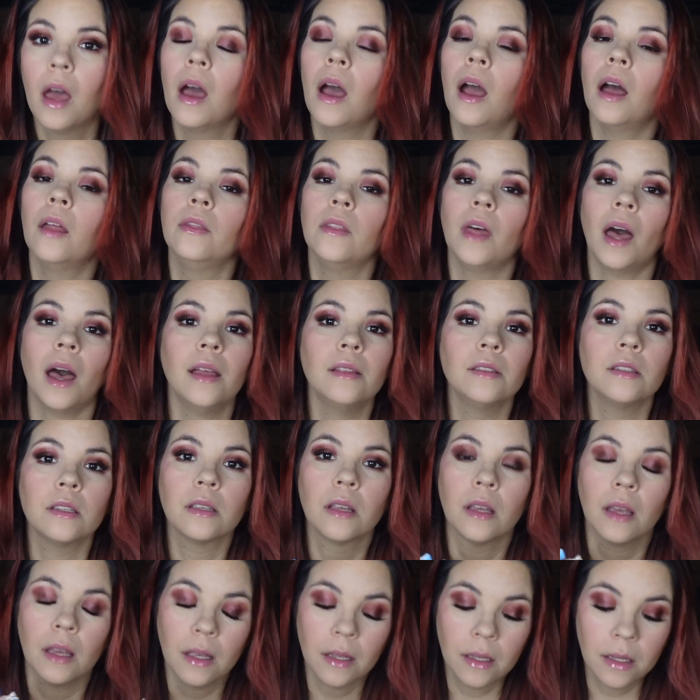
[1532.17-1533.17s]
And that's
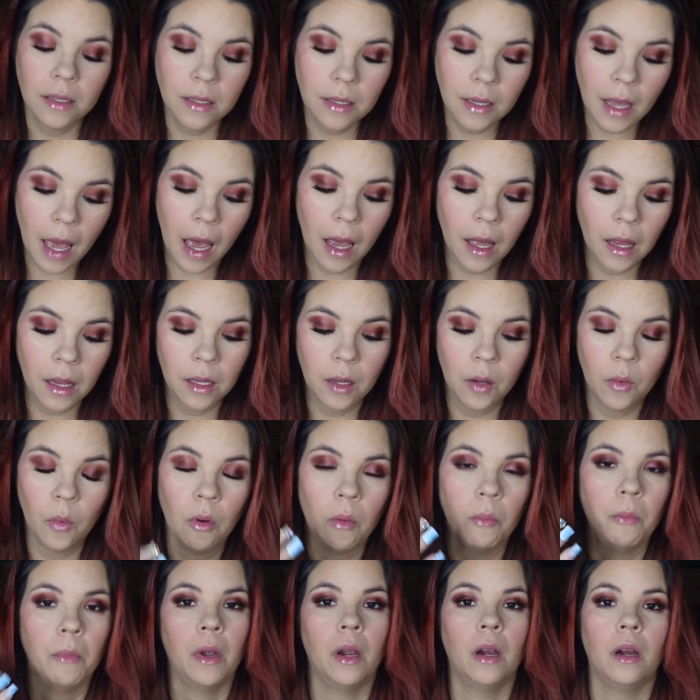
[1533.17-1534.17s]
exactly
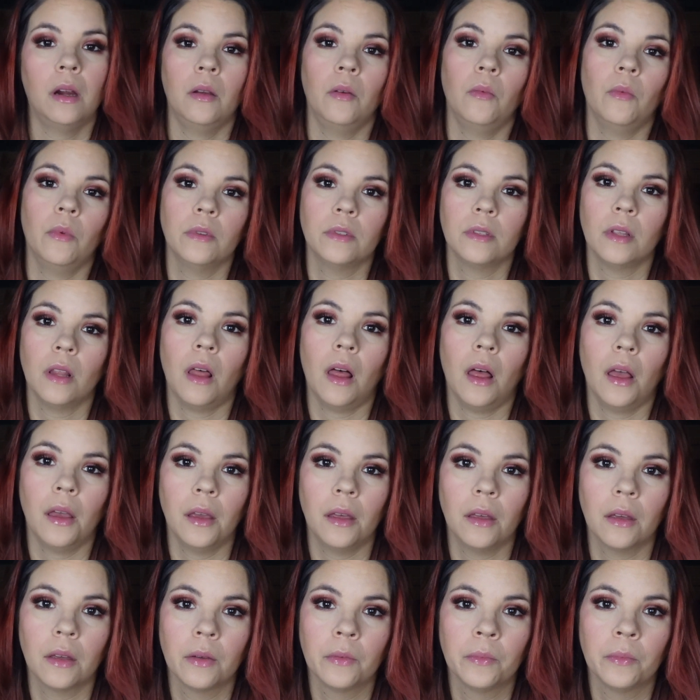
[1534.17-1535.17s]
what Mary was like.